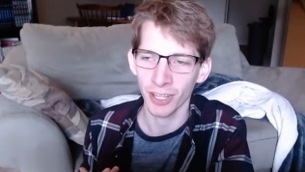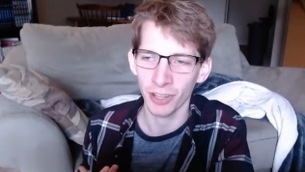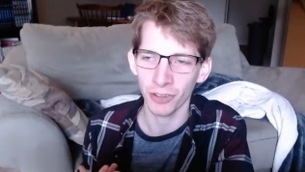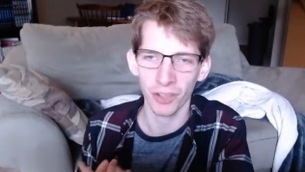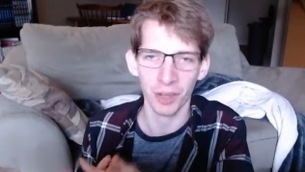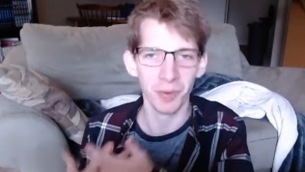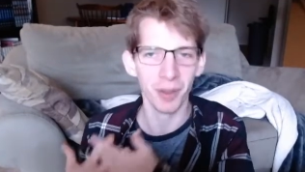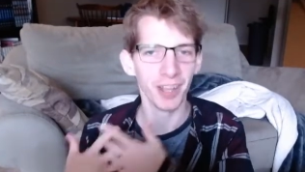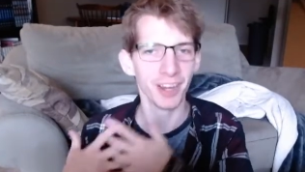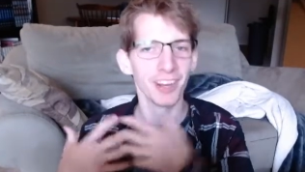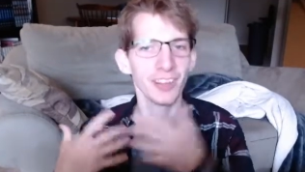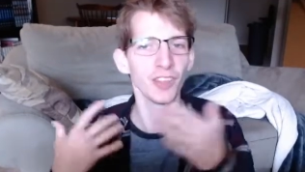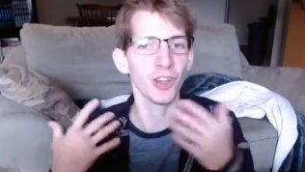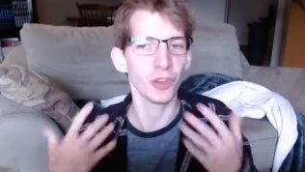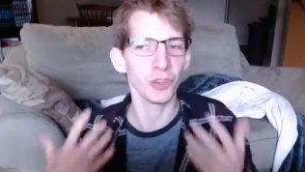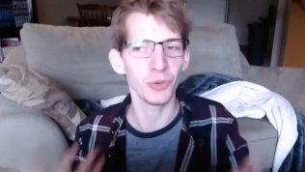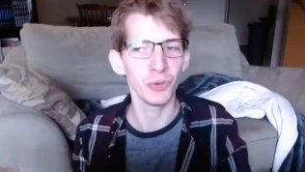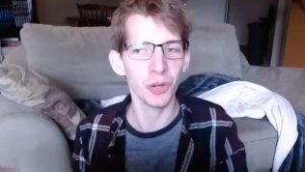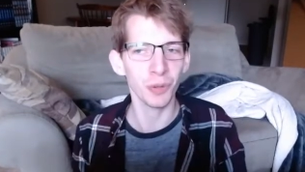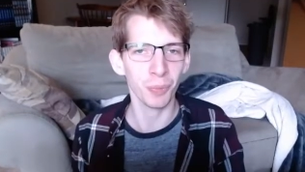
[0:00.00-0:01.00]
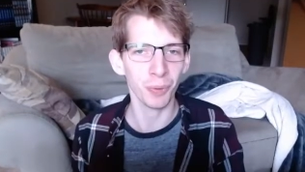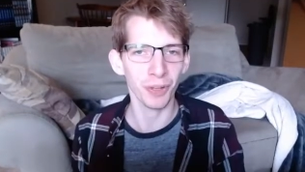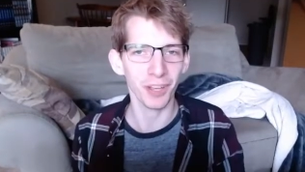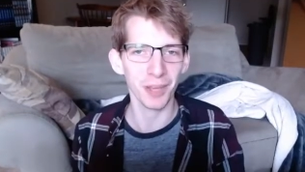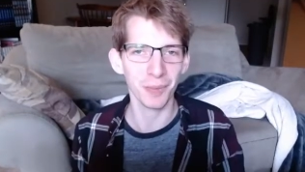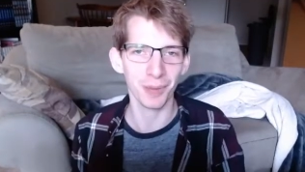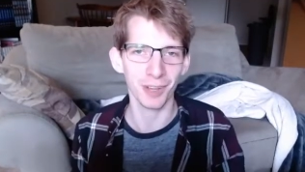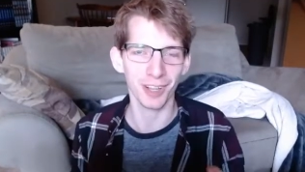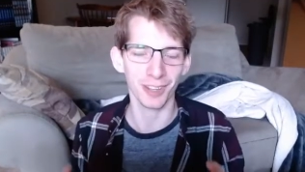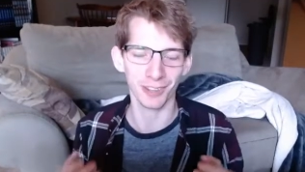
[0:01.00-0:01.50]
So I'm not going to tell you to
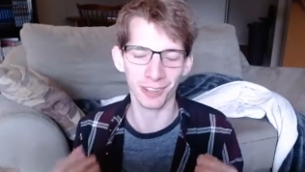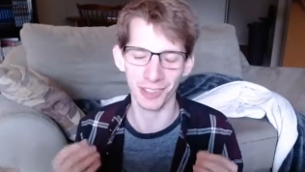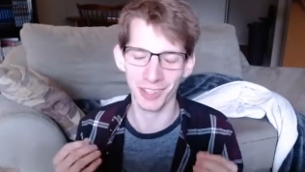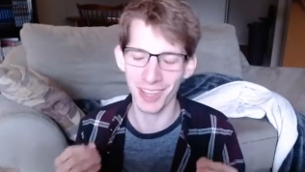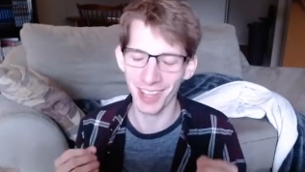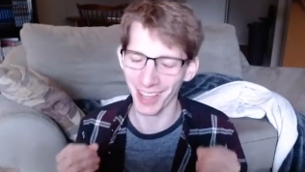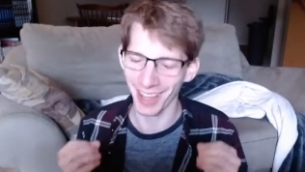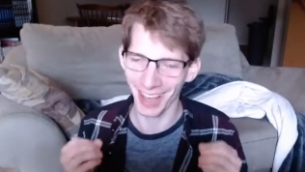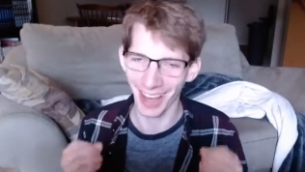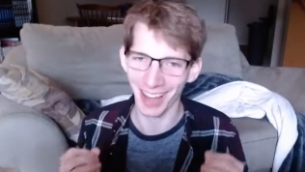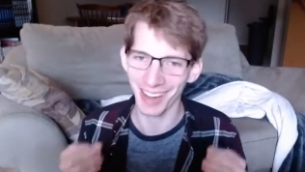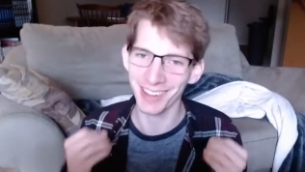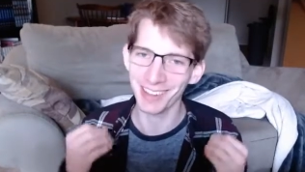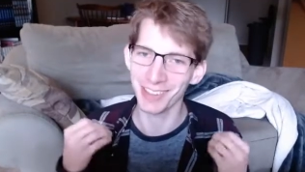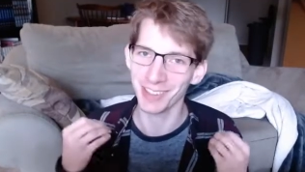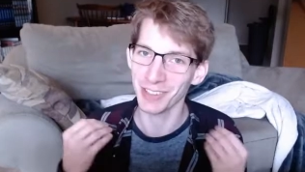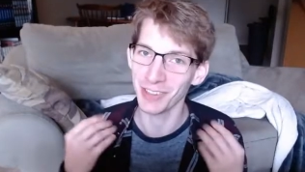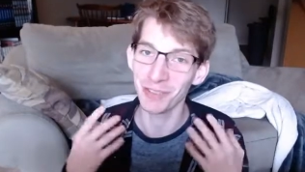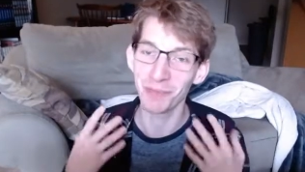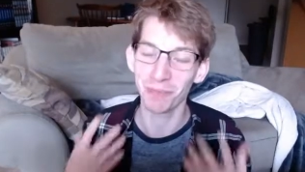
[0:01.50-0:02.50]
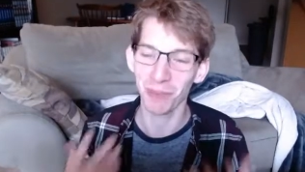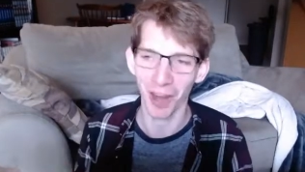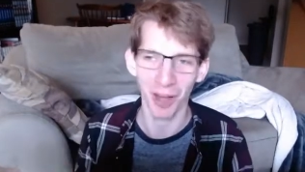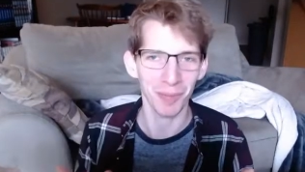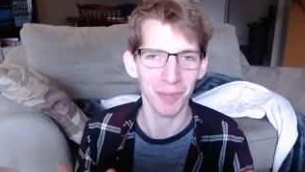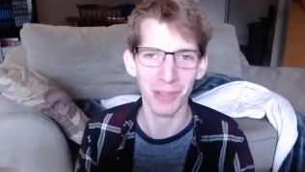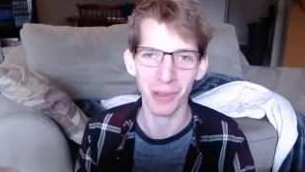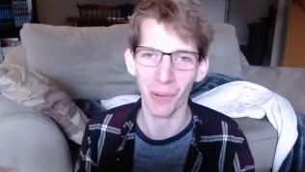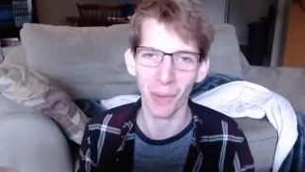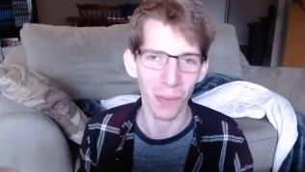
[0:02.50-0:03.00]
play it, because honestly you've
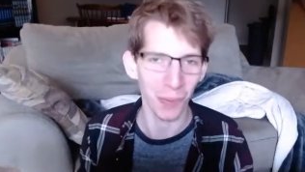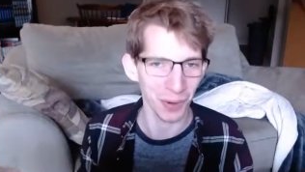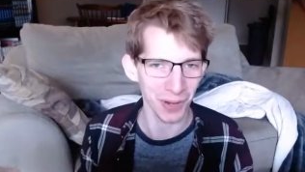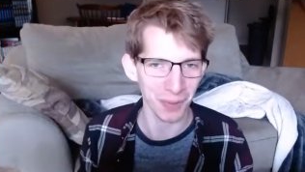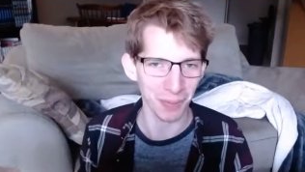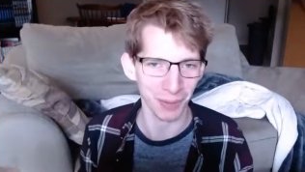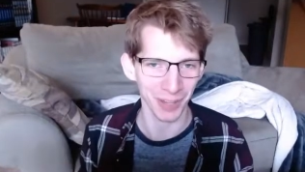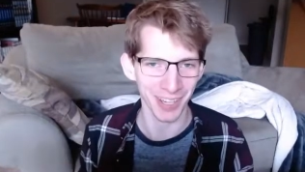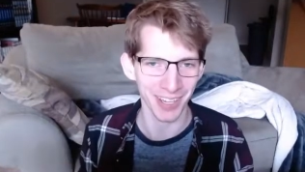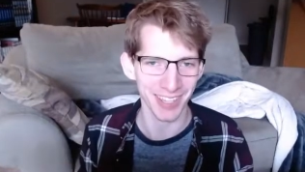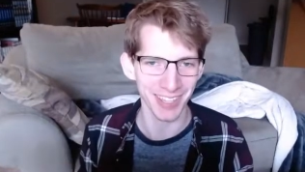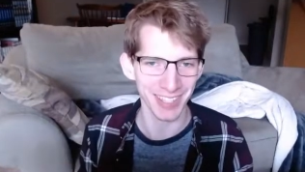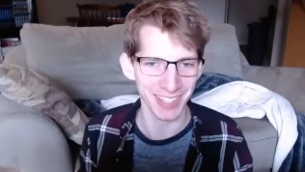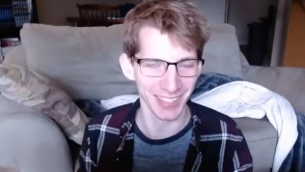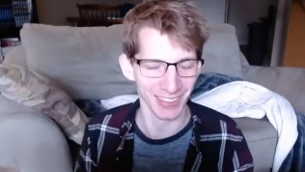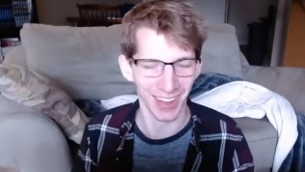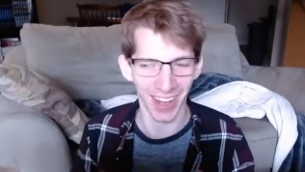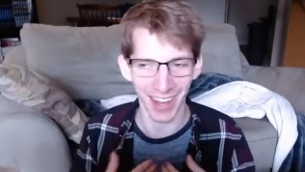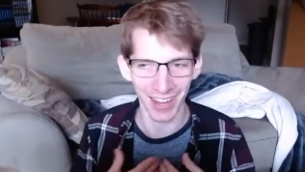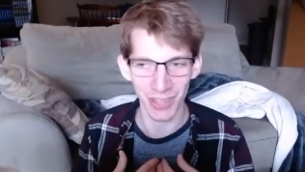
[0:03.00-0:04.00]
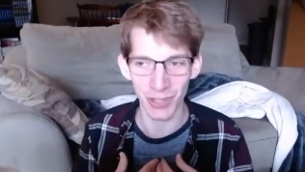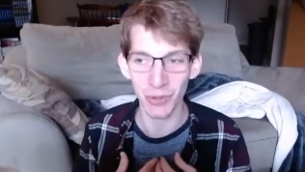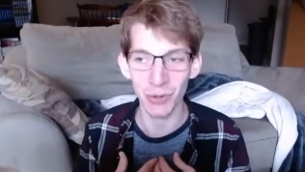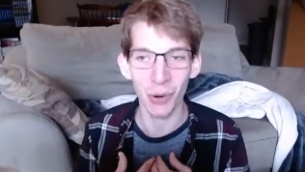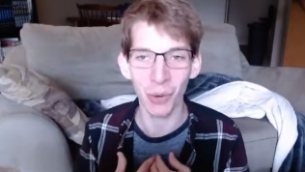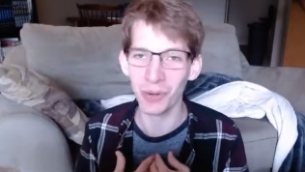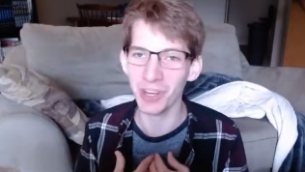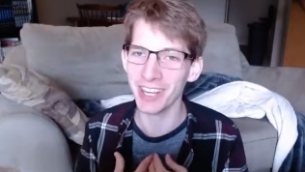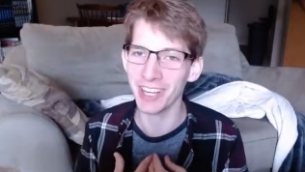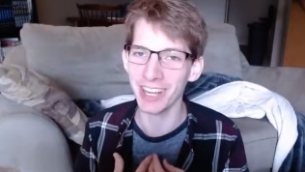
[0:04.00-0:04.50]
probably already played it, so you
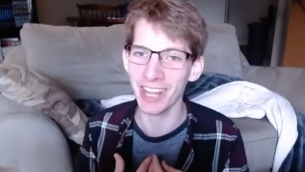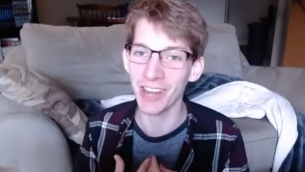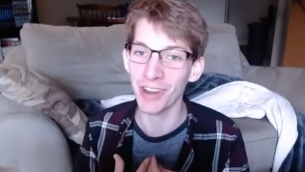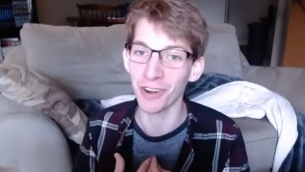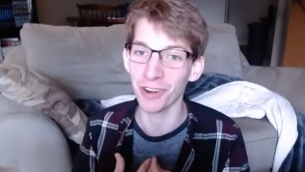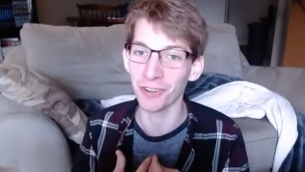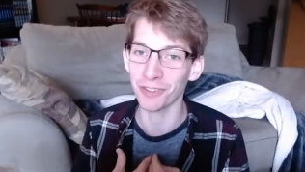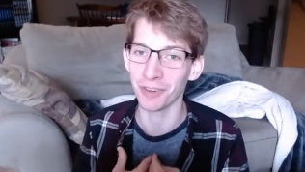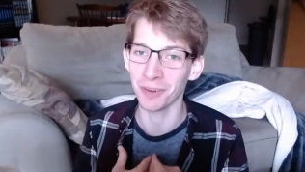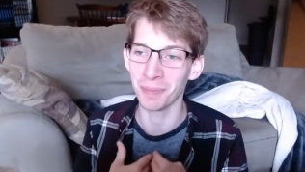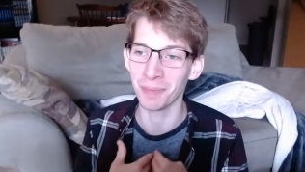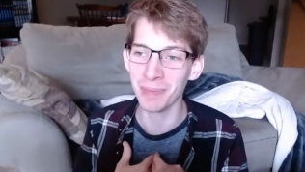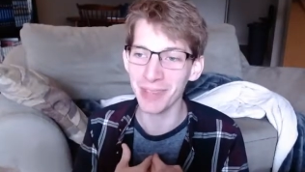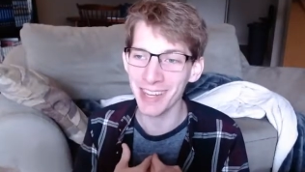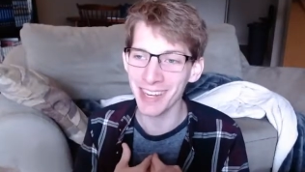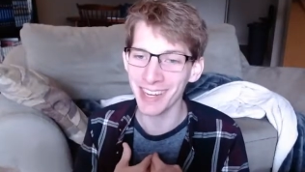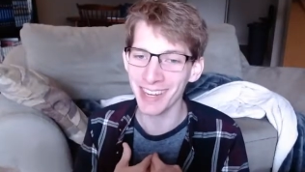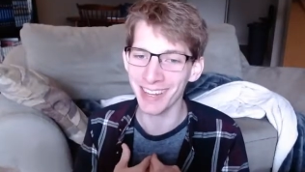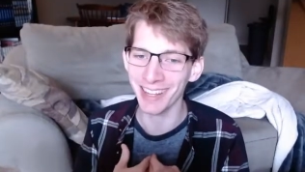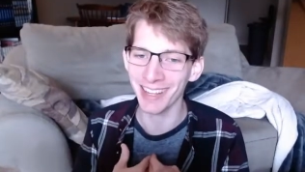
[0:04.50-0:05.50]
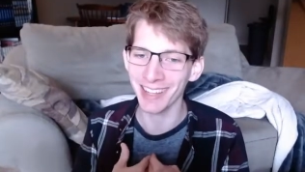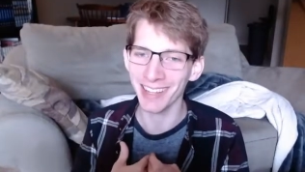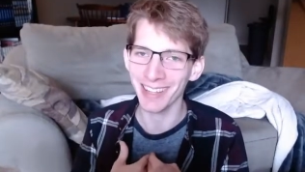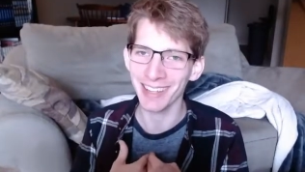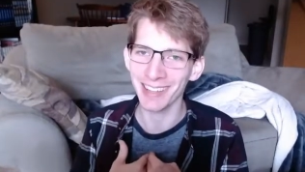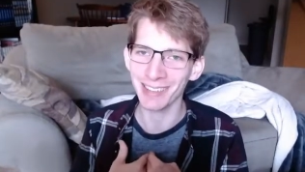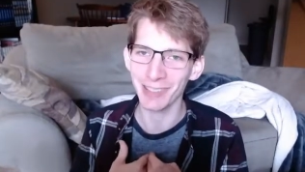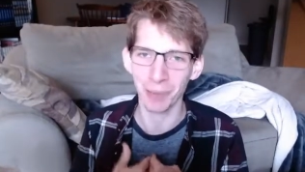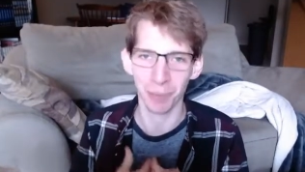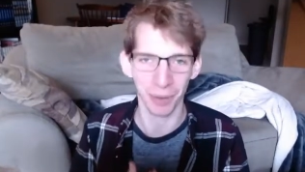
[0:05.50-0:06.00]
don't need to hear it from me
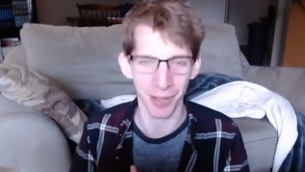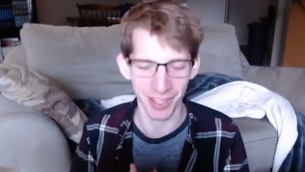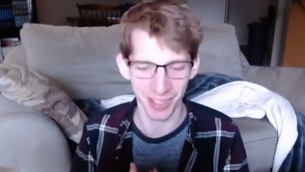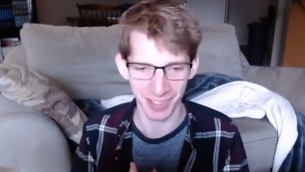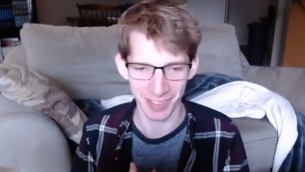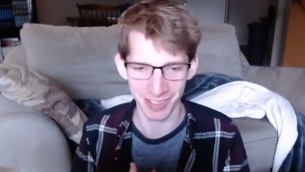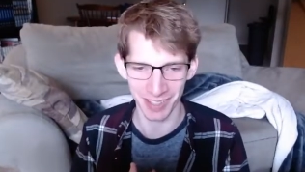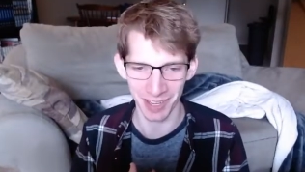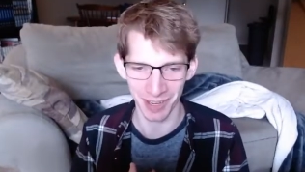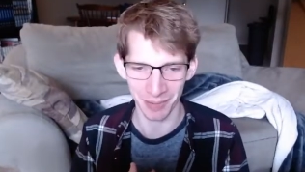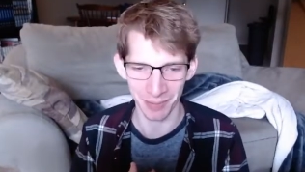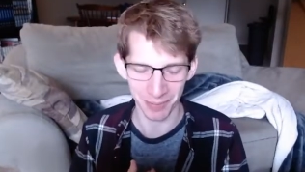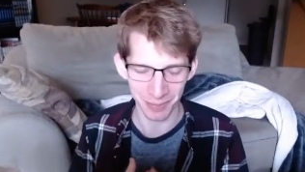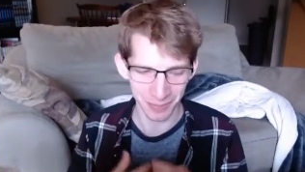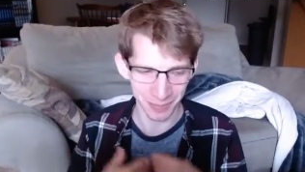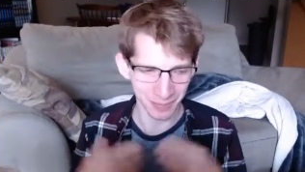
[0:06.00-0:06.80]
to play this game.